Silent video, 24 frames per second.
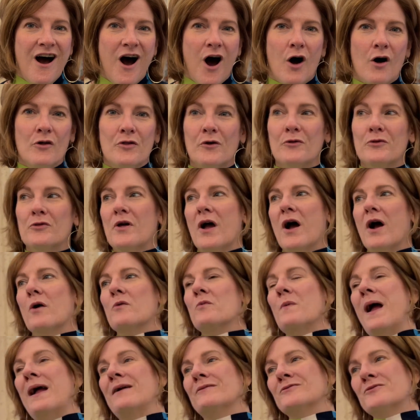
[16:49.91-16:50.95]
Although
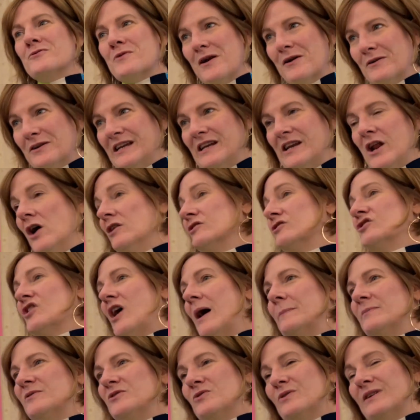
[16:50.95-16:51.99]
around Grand Canal
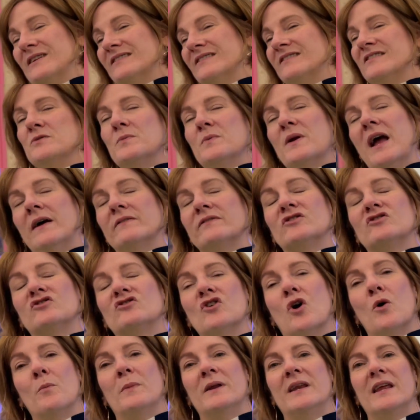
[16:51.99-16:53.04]
shops, you can see we have
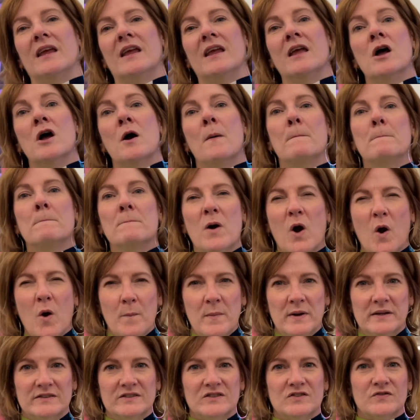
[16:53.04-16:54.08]
so many
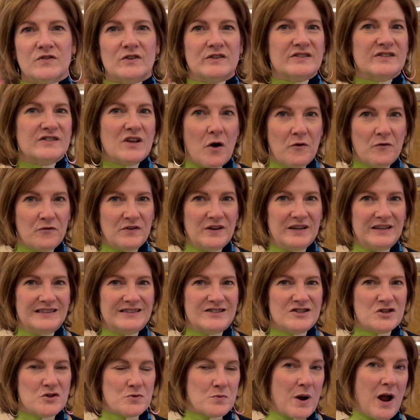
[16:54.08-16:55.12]
moments for selfies
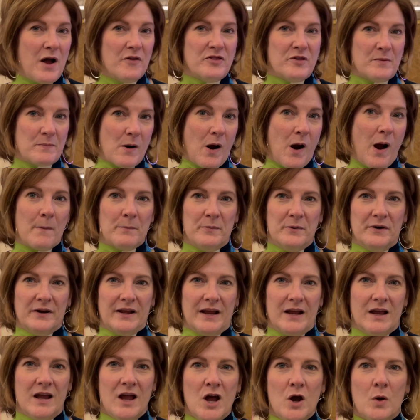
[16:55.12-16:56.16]
throughout the
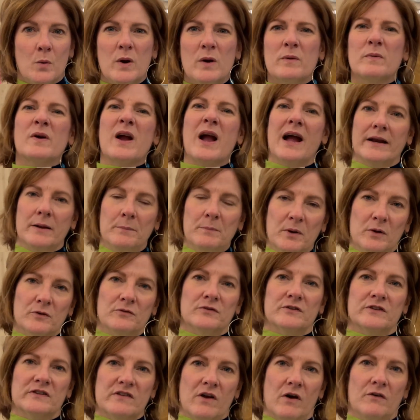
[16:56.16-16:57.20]
property. We were kind of built
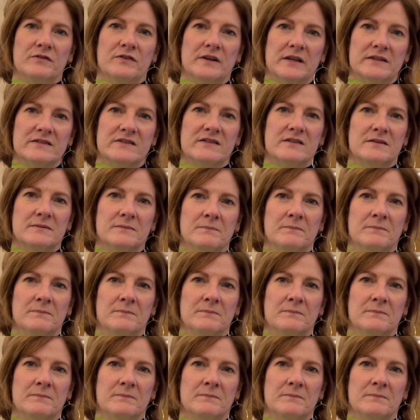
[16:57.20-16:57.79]
for selfies.